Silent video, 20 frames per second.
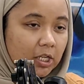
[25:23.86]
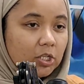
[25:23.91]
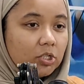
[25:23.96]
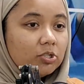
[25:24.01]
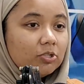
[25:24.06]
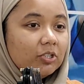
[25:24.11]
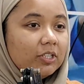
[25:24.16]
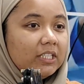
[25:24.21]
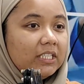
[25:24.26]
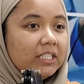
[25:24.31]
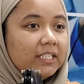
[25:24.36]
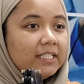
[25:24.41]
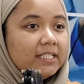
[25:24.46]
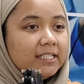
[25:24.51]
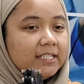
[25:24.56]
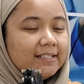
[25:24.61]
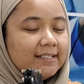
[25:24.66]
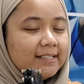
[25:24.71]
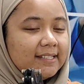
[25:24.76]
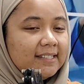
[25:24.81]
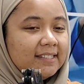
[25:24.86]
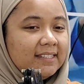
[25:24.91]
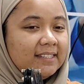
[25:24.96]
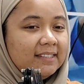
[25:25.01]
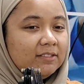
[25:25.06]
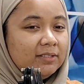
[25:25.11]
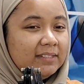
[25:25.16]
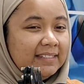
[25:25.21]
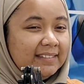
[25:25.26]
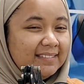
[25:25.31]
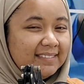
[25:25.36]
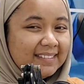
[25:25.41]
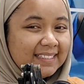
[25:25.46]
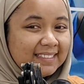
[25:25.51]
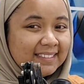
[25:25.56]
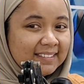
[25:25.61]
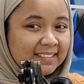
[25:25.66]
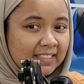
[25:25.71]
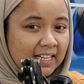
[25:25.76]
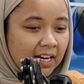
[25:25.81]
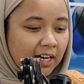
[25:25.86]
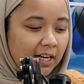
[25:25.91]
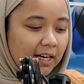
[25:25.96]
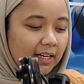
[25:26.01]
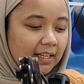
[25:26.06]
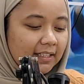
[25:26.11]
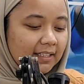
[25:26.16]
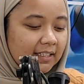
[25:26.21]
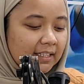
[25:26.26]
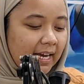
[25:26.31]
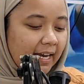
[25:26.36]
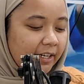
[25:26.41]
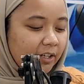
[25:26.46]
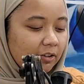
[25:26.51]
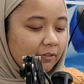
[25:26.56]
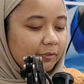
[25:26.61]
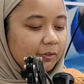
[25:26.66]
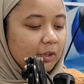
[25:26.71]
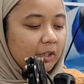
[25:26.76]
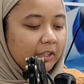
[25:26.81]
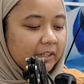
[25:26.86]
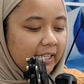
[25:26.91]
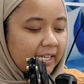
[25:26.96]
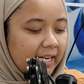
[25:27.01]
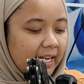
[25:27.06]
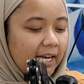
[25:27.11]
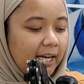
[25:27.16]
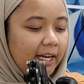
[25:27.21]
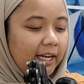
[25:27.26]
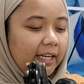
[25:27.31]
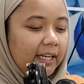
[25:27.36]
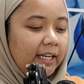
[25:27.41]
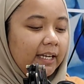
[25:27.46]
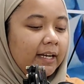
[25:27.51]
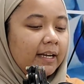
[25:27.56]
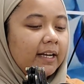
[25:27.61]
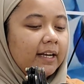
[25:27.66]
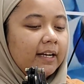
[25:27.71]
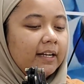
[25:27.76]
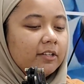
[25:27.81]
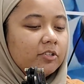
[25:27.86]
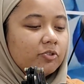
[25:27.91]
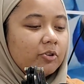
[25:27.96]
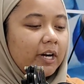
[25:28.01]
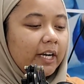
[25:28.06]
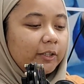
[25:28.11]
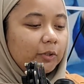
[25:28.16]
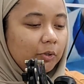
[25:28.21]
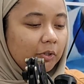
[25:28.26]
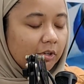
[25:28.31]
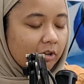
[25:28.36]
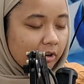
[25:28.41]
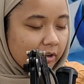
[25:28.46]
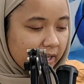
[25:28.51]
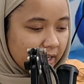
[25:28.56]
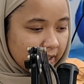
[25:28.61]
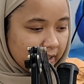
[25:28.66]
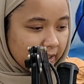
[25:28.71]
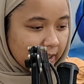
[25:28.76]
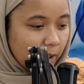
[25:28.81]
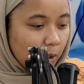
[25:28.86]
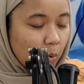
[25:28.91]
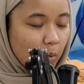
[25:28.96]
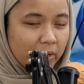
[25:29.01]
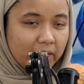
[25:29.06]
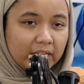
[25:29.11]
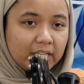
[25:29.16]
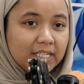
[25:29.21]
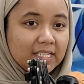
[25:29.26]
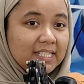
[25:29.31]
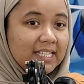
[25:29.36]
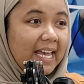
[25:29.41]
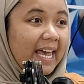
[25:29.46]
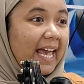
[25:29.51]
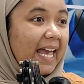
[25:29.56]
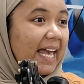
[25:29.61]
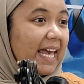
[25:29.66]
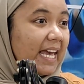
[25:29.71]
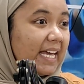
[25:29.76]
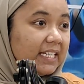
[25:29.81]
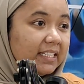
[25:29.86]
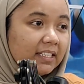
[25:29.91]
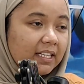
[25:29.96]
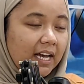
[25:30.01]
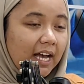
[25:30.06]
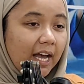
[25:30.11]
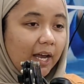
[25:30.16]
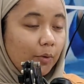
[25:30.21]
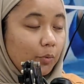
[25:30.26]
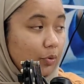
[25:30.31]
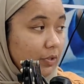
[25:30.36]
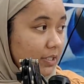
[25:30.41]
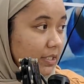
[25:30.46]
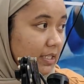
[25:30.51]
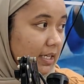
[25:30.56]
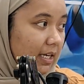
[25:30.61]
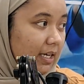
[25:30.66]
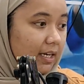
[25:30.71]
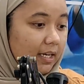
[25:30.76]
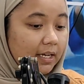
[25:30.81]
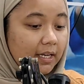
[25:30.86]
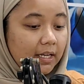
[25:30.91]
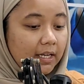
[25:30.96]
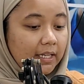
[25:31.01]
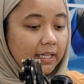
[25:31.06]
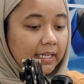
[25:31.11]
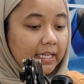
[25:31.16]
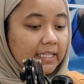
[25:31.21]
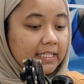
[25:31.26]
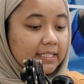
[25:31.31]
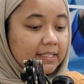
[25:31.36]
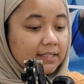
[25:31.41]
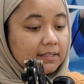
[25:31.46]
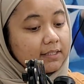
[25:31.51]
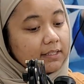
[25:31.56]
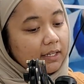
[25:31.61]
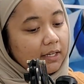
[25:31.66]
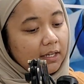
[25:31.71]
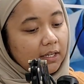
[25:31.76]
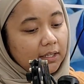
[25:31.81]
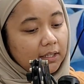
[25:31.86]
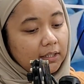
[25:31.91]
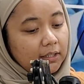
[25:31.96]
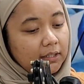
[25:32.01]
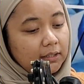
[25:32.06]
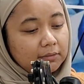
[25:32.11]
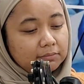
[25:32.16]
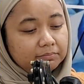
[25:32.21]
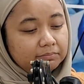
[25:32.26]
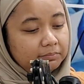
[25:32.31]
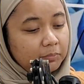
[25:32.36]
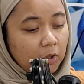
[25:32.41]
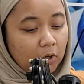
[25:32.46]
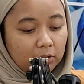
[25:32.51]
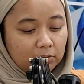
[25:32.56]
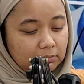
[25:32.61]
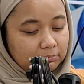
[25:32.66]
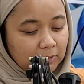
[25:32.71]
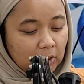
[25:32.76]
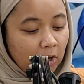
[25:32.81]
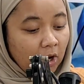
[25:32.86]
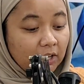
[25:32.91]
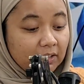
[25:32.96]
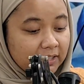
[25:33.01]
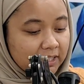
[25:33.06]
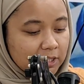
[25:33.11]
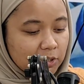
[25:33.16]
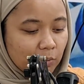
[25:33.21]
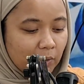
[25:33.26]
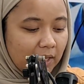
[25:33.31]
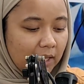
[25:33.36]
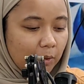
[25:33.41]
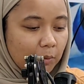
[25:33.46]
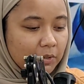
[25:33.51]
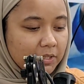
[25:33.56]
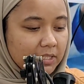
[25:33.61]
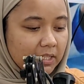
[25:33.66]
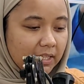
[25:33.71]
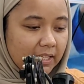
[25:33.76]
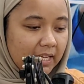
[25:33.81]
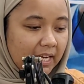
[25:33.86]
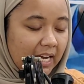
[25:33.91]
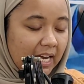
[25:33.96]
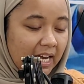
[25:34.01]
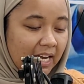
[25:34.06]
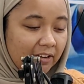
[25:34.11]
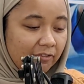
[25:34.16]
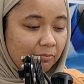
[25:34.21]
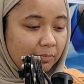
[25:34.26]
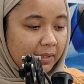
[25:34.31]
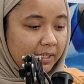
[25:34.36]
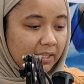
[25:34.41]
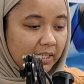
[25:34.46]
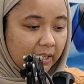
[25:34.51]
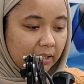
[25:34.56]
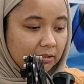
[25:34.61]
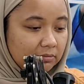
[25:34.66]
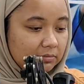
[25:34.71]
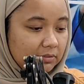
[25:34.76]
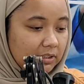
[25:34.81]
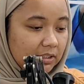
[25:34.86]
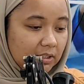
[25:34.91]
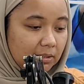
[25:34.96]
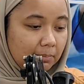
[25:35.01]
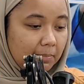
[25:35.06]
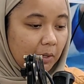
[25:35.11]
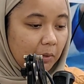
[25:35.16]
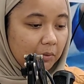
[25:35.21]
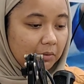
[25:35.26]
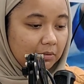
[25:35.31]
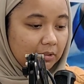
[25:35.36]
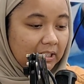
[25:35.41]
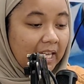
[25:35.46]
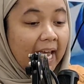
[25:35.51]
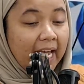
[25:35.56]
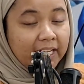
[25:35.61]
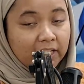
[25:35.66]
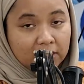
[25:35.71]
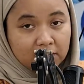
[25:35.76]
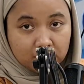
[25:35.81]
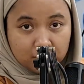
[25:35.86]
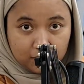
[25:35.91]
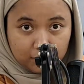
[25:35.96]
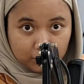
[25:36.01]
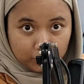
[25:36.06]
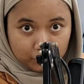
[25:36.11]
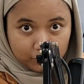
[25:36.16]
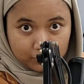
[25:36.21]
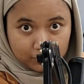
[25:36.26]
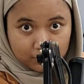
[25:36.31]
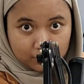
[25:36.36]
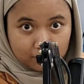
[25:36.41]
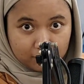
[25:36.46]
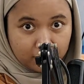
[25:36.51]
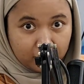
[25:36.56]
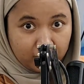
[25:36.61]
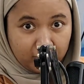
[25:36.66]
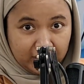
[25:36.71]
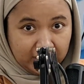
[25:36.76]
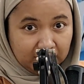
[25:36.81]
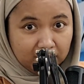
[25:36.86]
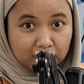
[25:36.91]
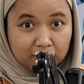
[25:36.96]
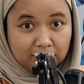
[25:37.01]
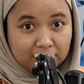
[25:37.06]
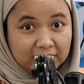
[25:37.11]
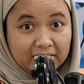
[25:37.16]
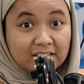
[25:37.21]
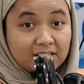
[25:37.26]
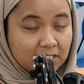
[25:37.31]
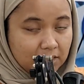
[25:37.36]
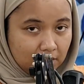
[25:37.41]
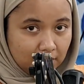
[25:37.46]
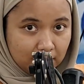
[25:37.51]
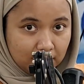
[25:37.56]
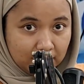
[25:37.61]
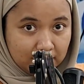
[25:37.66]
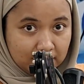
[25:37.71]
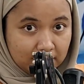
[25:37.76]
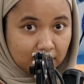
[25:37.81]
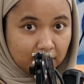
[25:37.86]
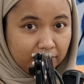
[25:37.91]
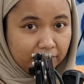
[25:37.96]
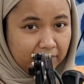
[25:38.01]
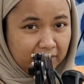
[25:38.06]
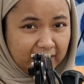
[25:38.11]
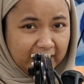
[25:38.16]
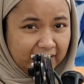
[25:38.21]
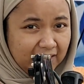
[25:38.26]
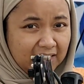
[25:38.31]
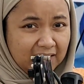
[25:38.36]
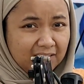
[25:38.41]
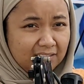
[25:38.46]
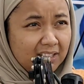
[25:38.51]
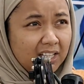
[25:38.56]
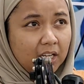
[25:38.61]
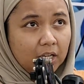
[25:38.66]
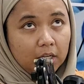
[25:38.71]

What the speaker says: So this is kind of talk that I try to create the awareness, and I would say that's all this while I would say that I have been like about 10 institutes in this year itself, like in